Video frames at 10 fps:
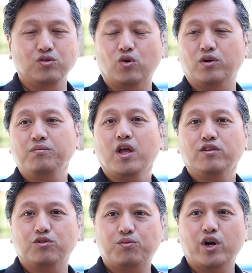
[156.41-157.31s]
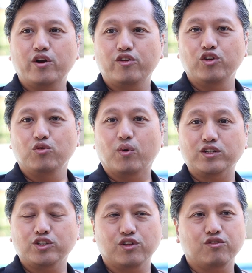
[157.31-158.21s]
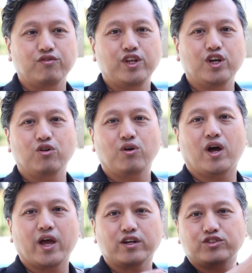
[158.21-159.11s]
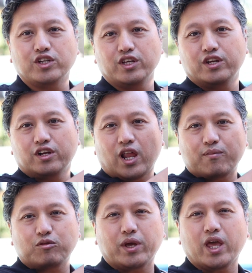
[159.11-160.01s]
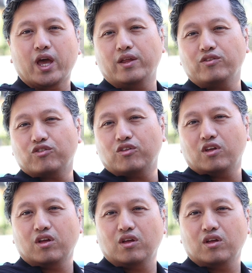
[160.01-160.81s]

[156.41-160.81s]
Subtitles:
So prior to you watching this video, I actually clapped my hands,